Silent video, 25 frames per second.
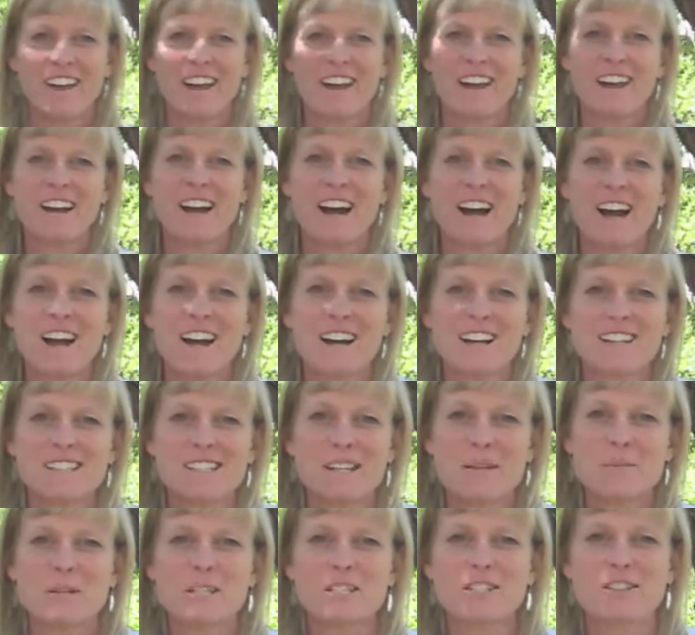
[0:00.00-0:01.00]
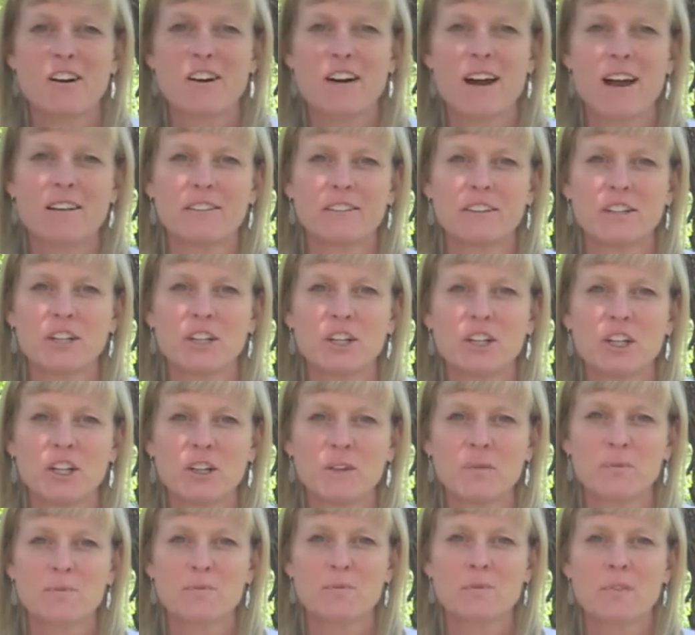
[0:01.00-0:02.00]
Hey guys, Amy Starr Allen
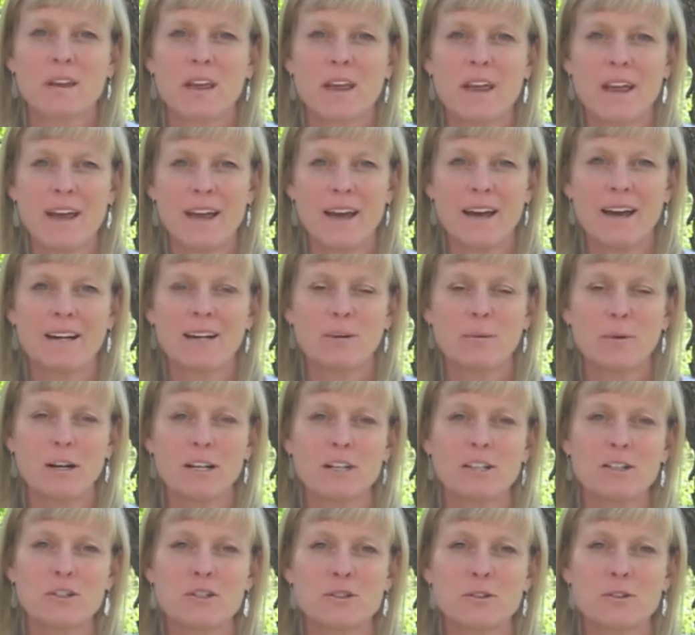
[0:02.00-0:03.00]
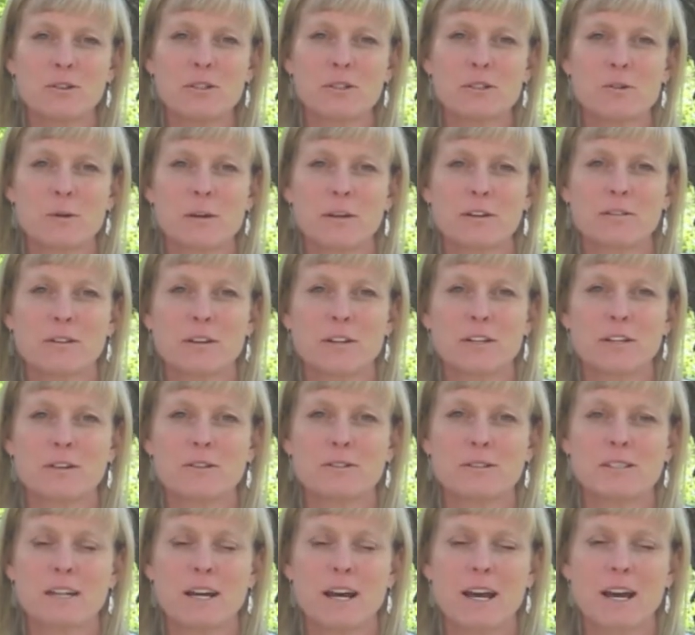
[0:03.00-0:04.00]
here. And I wanted to shoot this quick
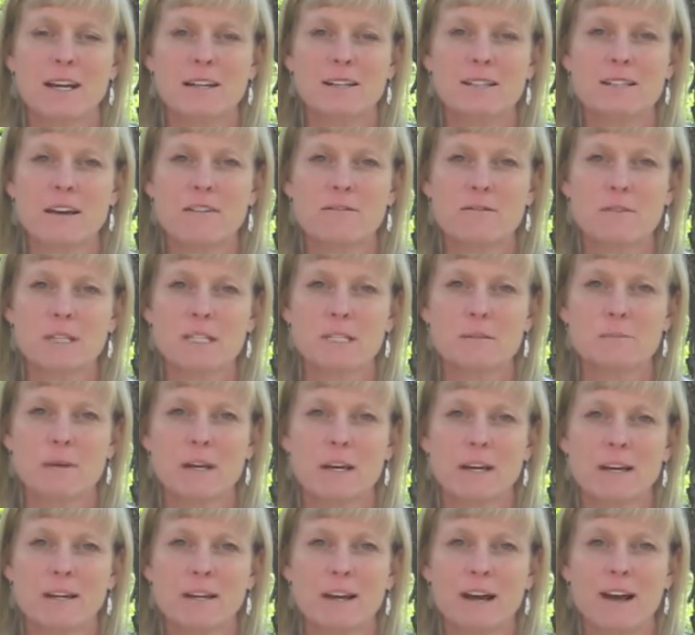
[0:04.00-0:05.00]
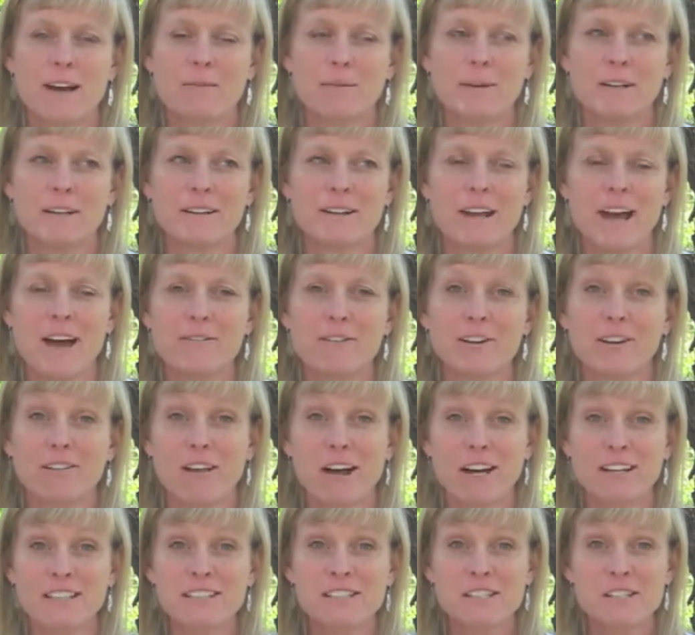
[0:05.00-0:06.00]
video today because I've just been, I've been having a
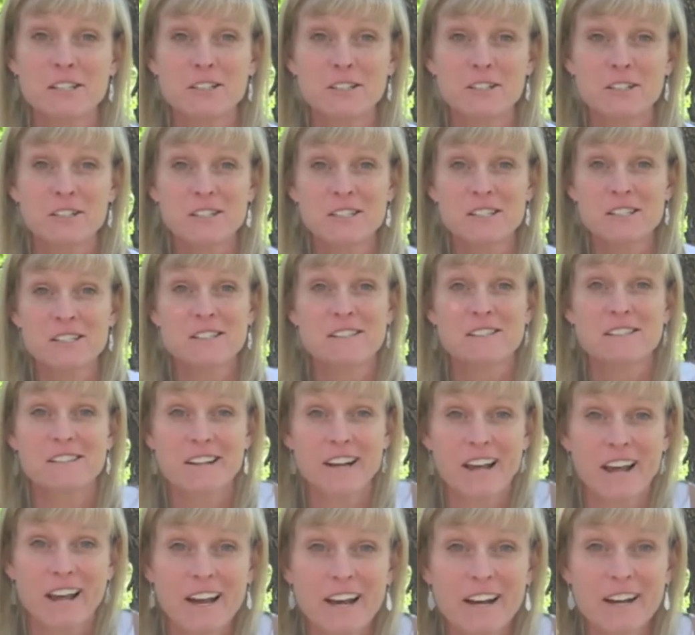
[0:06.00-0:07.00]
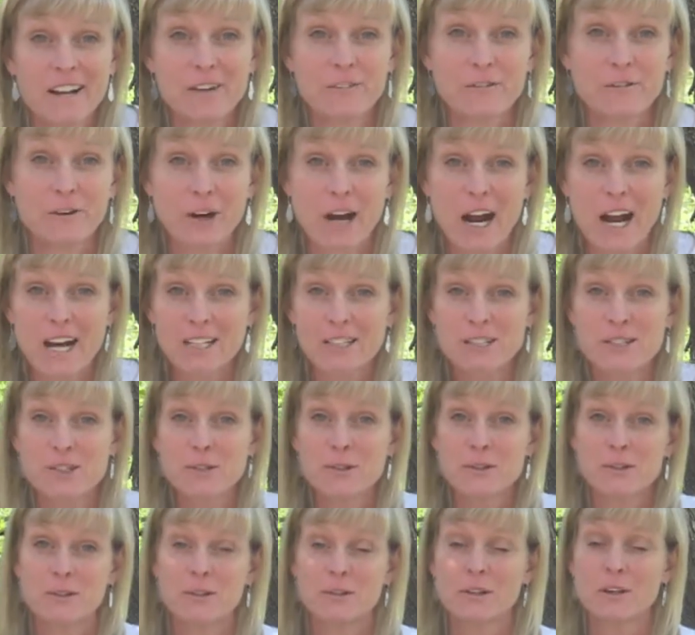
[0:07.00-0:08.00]
lot of tears today of
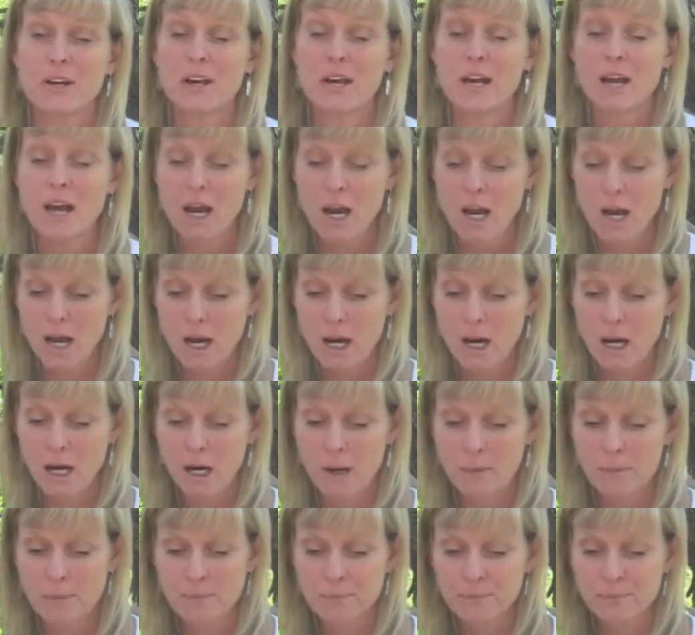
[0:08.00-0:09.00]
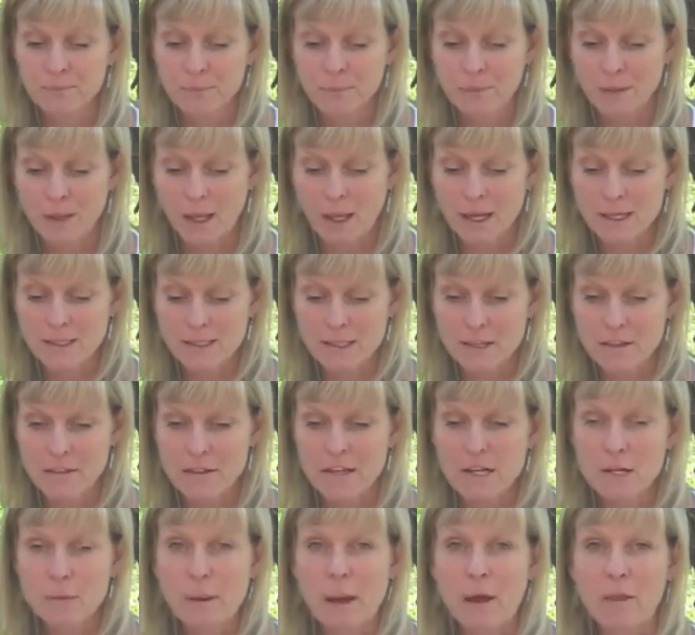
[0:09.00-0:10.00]
gratitude um, as I
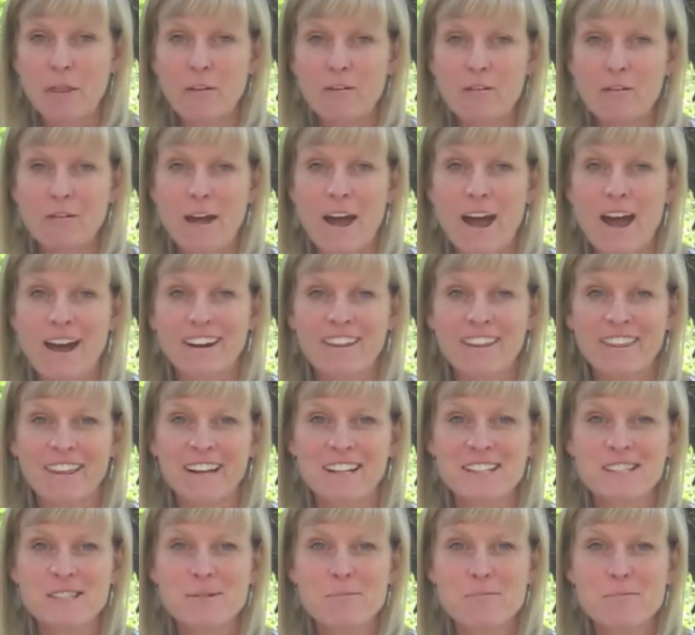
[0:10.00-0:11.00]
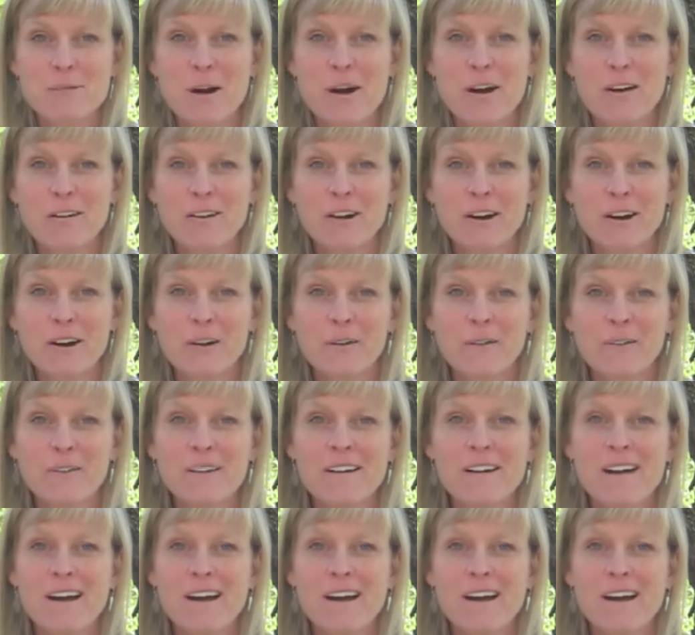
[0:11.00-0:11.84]
think about the fact that tomorrow